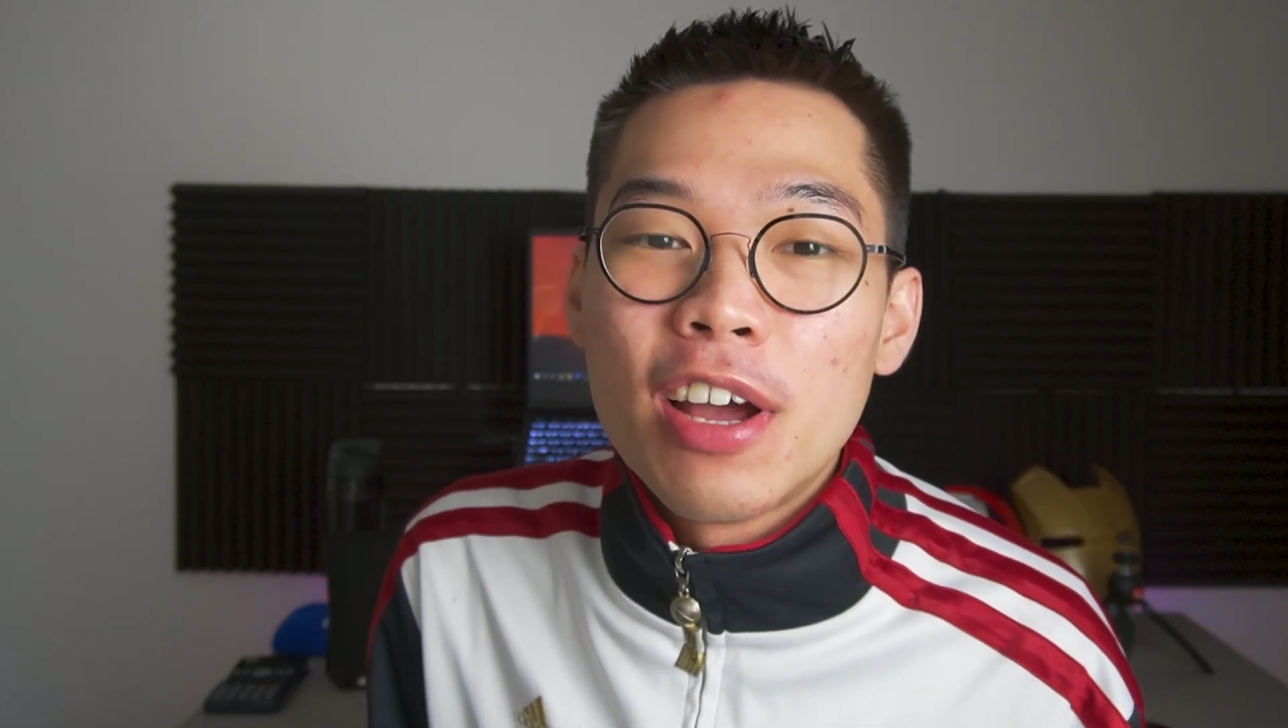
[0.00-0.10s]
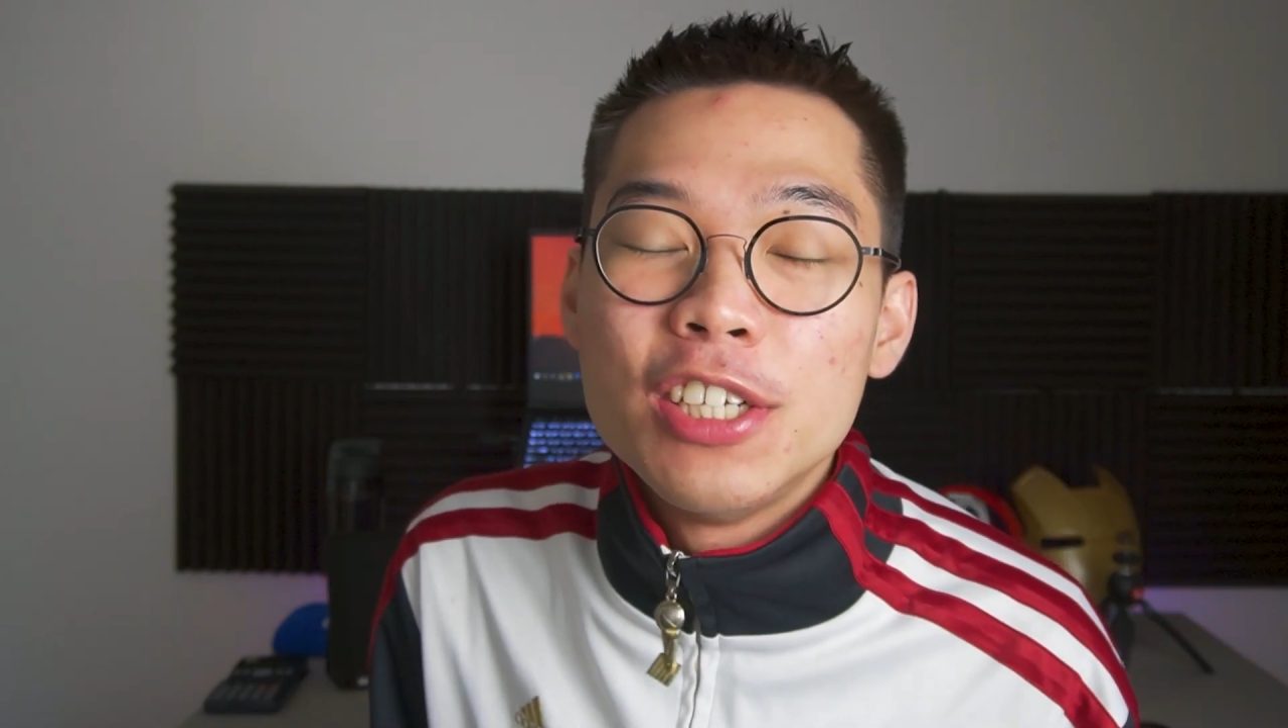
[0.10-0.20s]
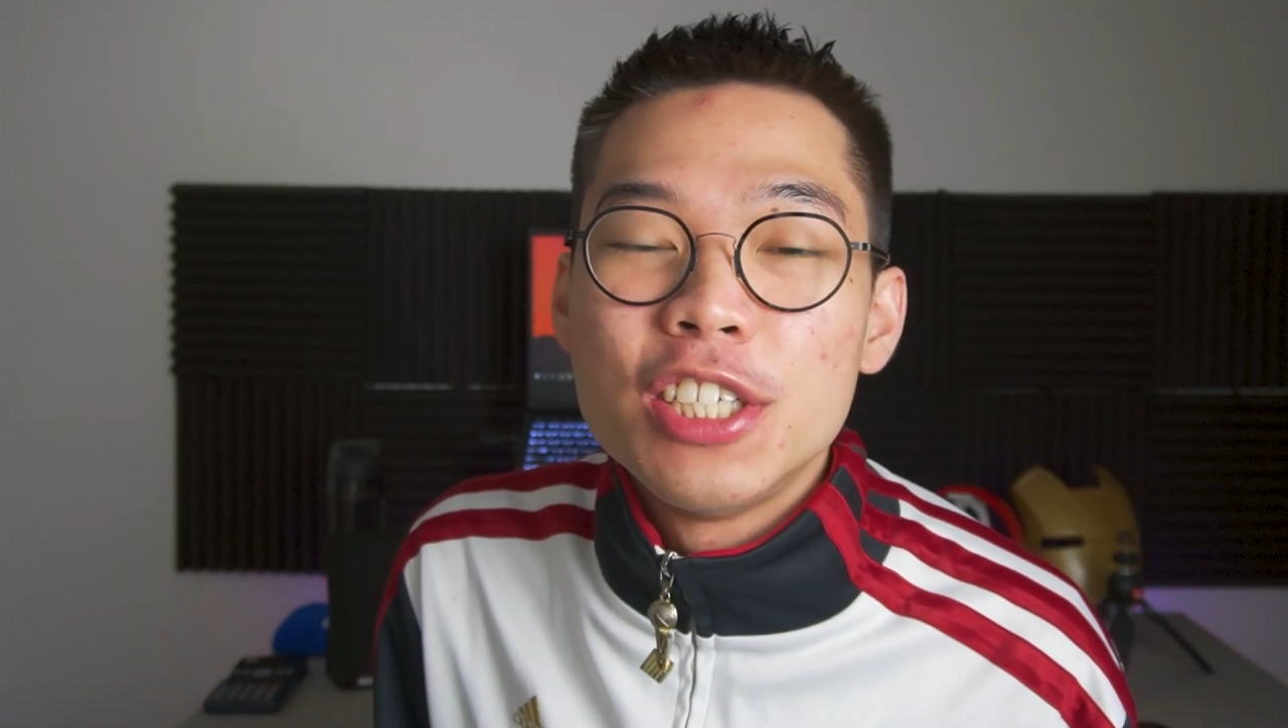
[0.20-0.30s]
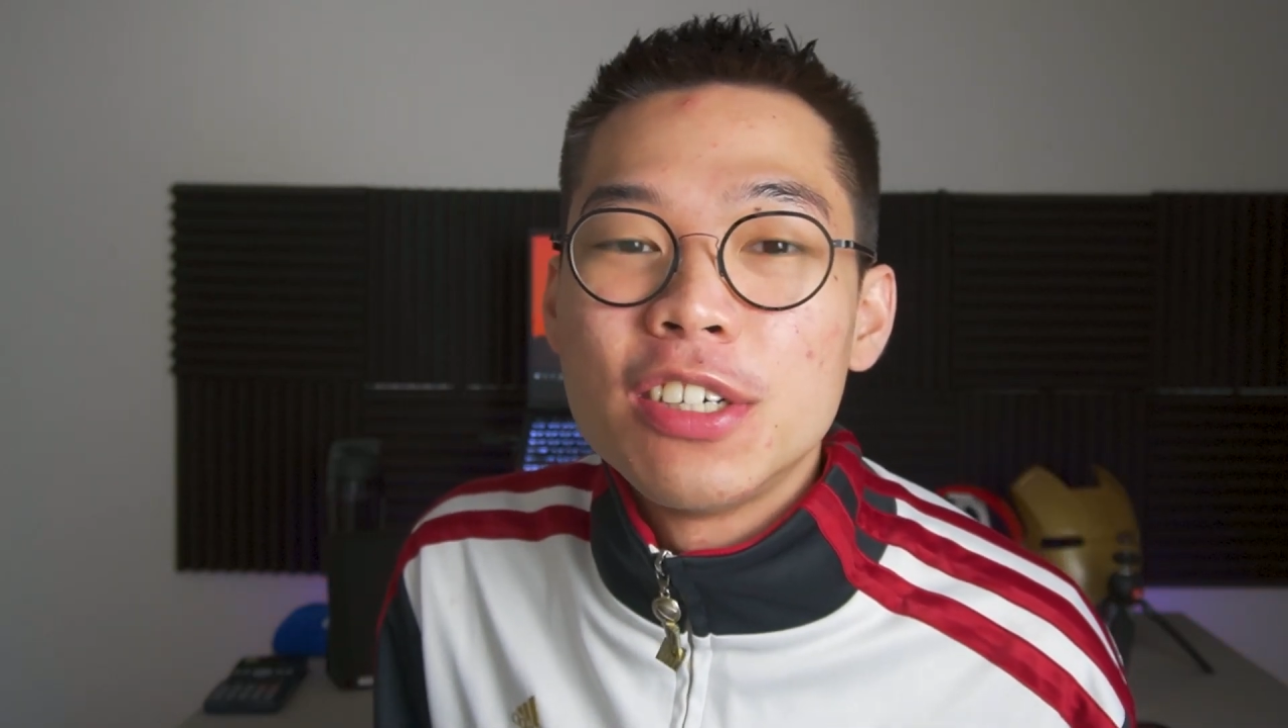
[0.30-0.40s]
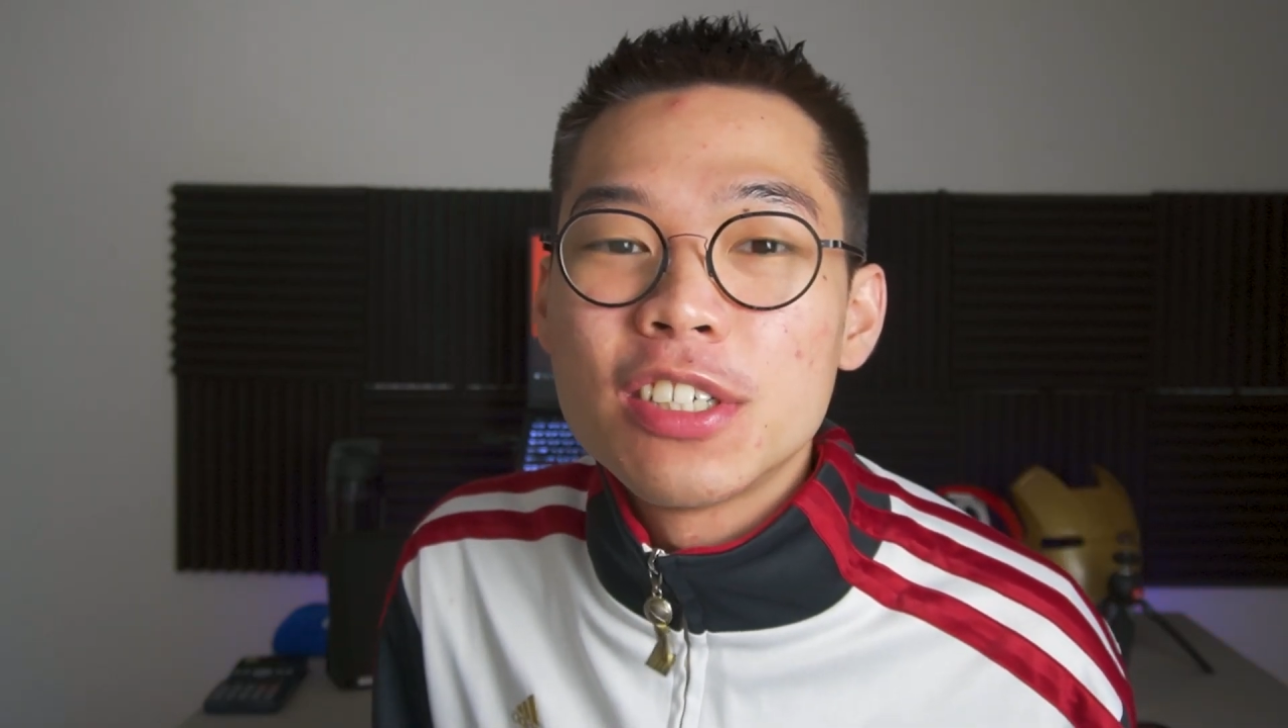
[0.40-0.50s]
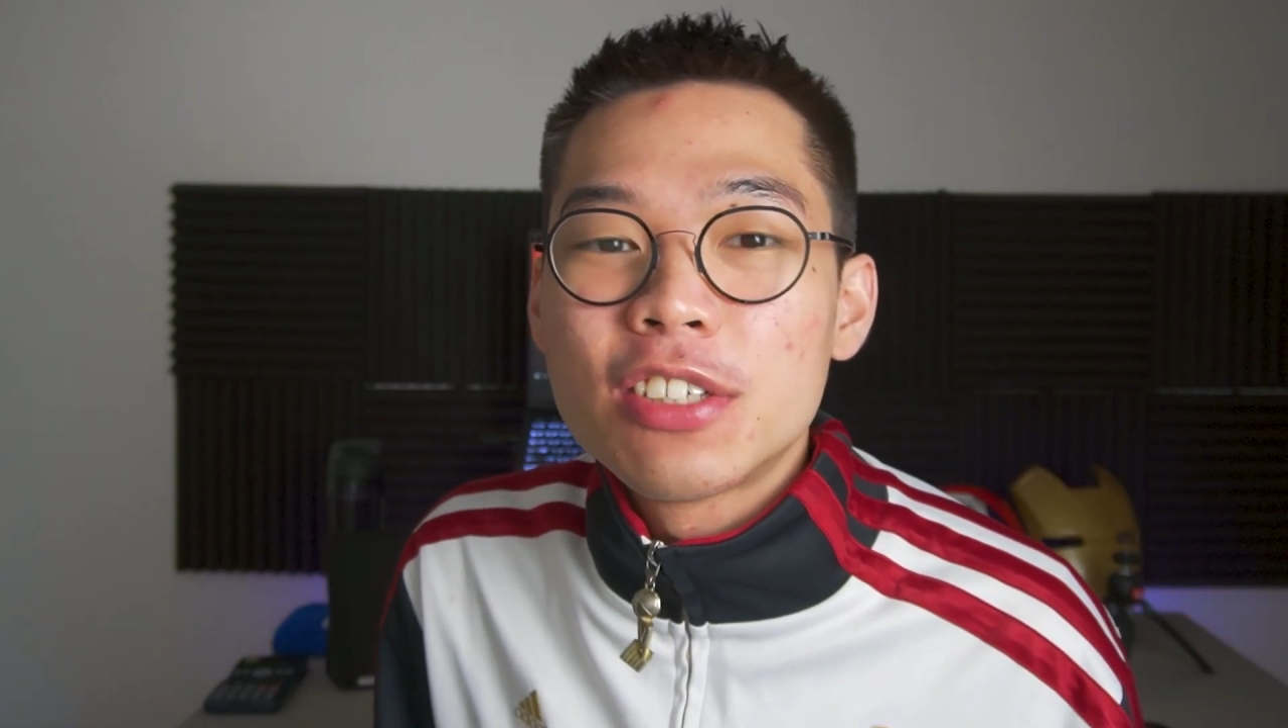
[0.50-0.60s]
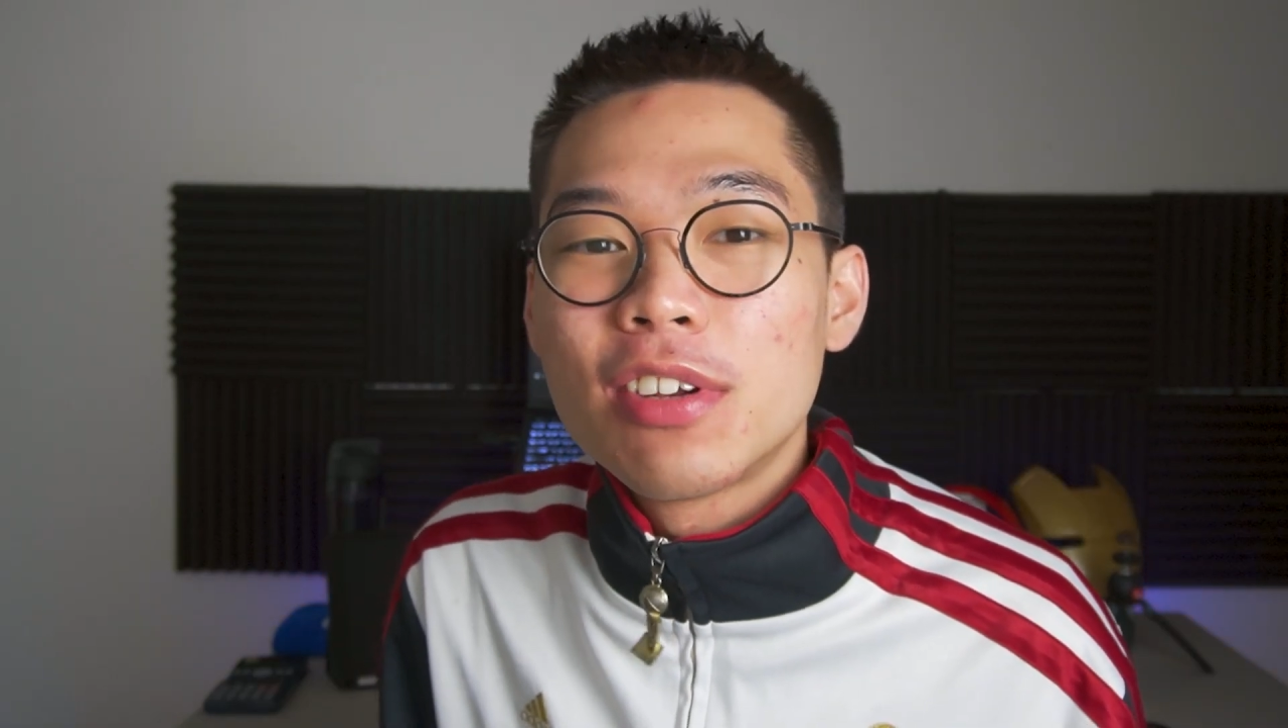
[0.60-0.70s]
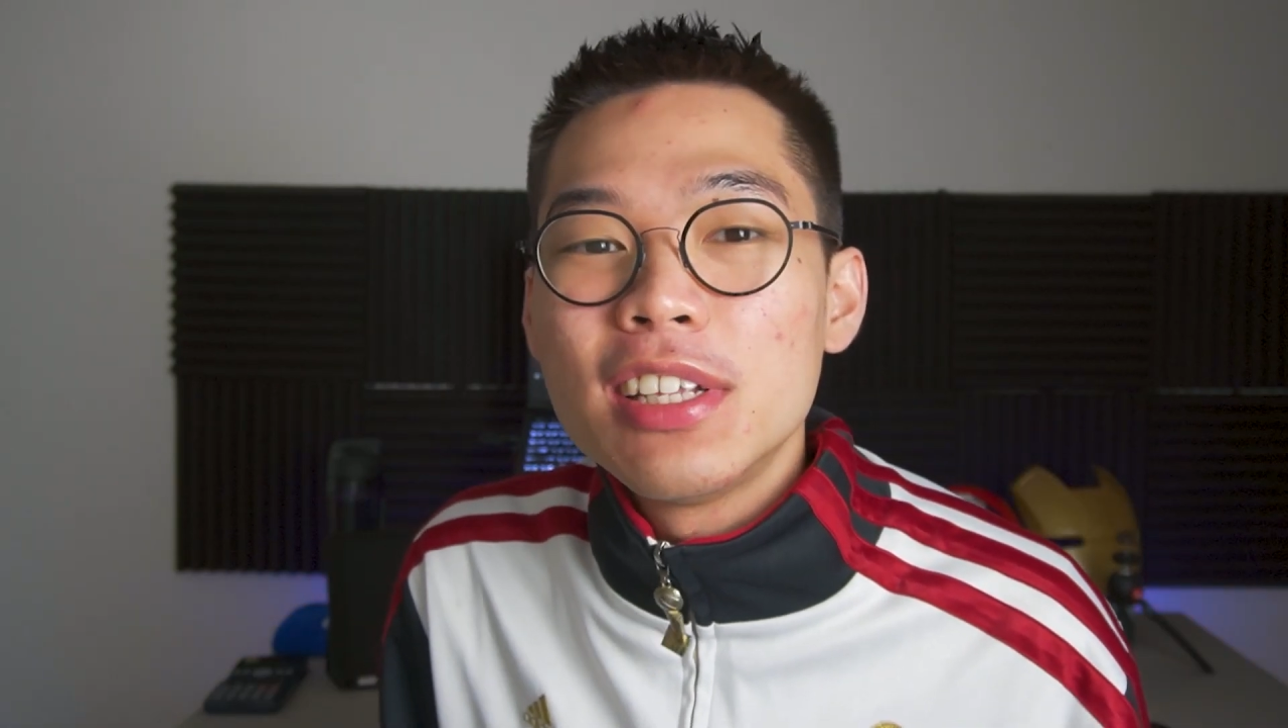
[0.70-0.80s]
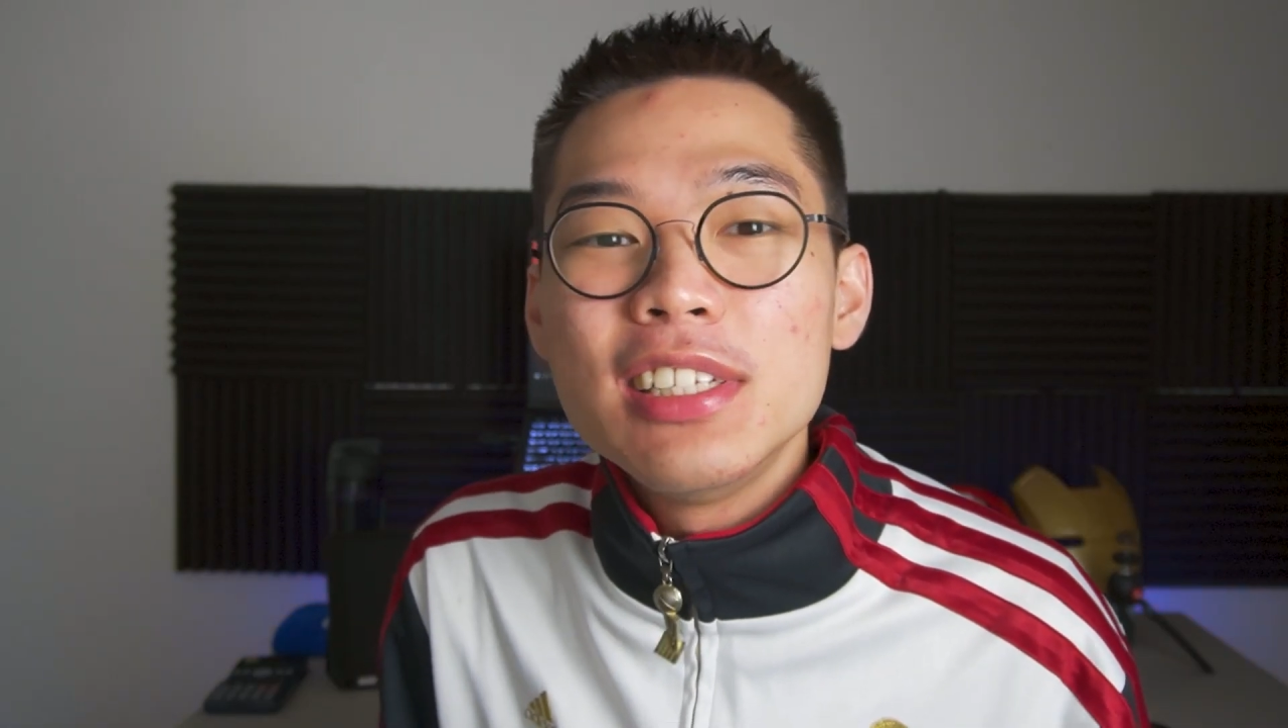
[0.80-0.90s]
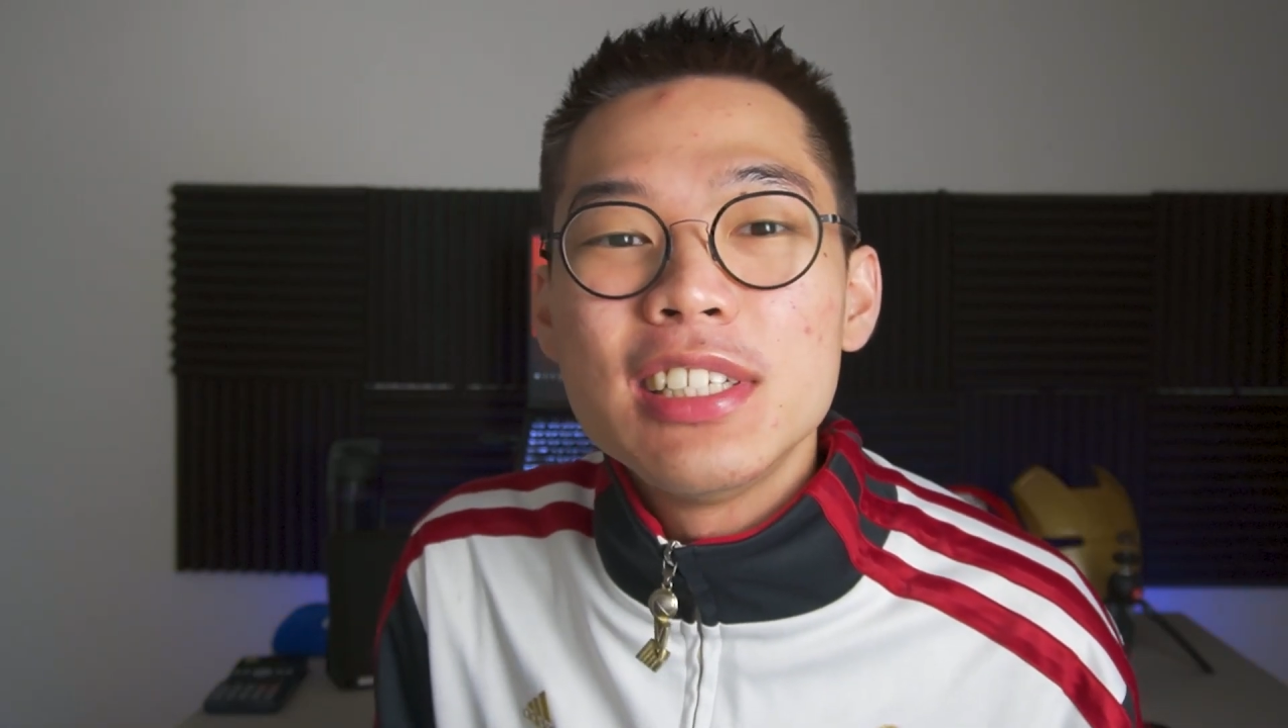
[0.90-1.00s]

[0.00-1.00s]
engineering student